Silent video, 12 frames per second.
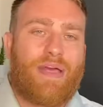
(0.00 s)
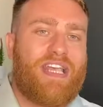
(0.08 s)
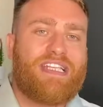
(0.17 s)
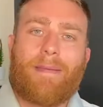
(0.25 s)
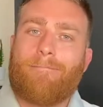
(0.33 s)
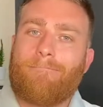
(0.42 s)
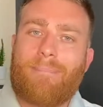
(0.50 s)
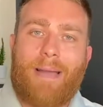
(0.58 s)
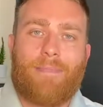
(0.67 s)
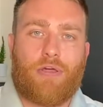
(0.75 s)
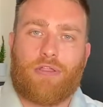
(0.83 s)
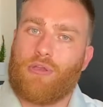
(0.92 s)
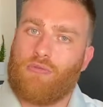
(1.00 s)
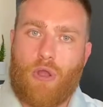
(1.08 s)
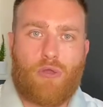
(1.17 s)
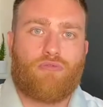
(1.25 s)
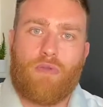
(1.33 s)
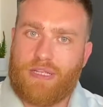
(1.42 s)
these are mammoth
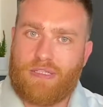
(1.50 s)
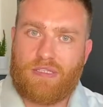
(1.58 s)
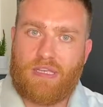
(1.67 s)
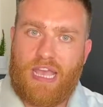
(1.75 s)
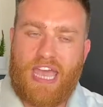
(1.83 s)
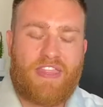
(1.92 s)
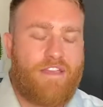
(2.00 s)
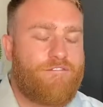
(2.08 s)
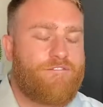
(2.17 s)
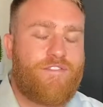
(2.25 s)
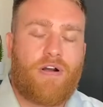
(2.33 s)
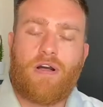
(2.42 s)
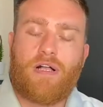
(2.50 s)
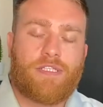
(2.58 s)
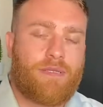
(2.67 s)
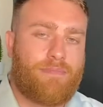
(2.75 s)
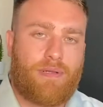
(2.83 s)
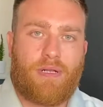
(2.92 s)
growth rates, and they far
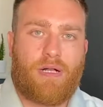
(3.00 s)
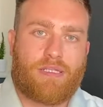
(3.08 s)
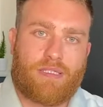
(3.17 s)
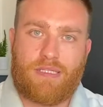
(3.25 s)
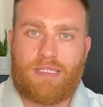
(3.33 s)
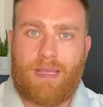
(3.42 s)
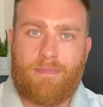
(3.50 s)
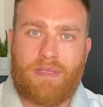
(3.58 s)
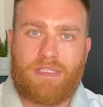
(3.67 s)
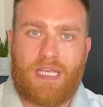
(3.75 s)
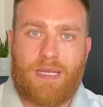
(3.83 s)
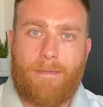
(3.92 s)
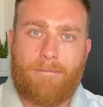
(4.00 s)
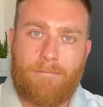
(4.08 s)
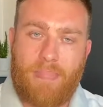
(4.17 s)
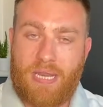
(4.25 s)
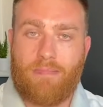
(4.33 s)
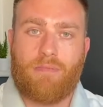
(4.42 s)
surpass the 10%
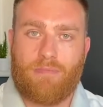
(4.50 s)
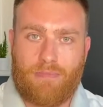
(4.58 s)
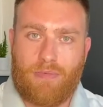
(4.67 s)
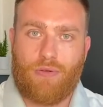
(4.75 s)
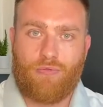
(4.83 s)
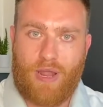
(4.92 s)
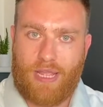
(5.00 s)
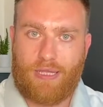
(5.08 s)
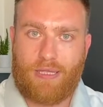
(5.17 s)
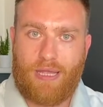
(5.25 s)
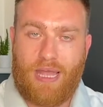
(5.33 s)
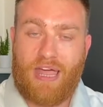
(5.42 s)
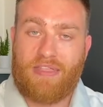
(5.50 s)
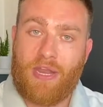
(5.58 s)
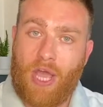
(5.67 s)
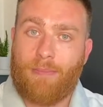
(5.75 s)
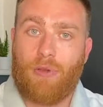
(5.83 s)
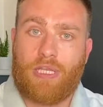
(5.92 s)
minimum rate that
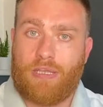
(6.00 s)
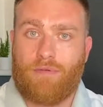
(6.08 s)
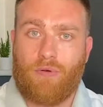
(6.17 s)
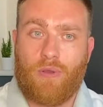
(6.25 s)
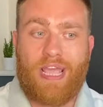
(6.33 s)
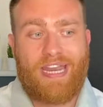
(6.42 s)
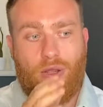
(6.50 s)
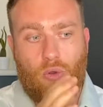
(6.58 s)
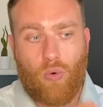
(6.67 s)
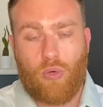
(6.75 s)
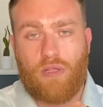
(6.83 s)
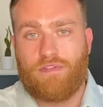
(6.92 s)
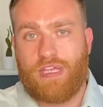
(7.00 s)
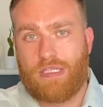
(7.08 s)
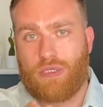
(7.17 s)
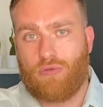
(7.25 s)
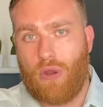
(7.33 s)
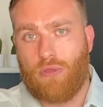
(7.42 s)
I'm looking for in all of these
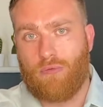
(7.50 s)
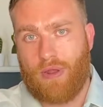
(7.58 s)
growth